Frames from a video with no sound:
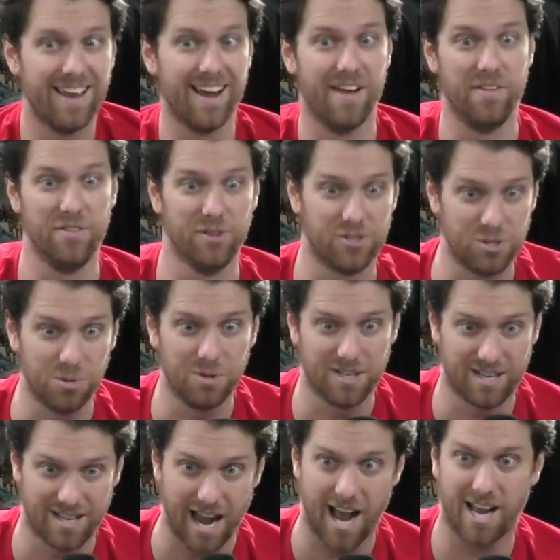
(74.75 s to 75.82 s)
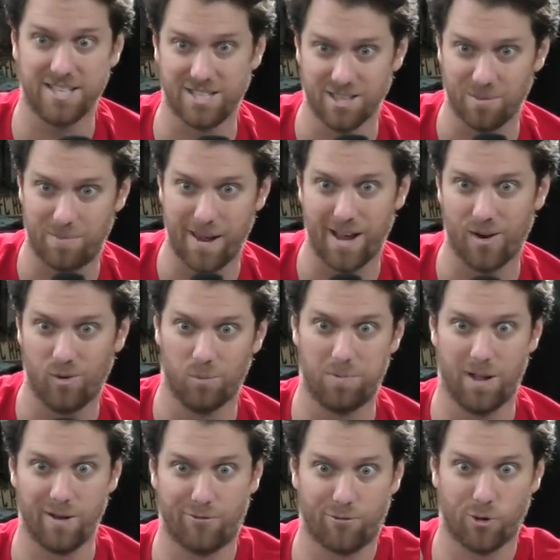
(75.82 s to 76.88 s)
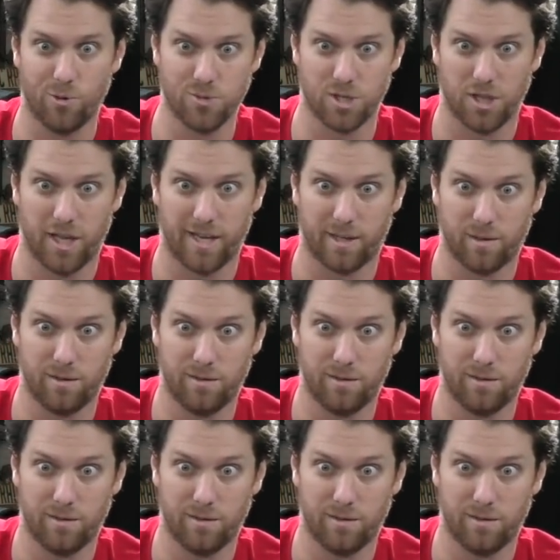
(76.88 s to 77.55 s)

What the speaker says: And then the two guys on the panel were probably frozen, like,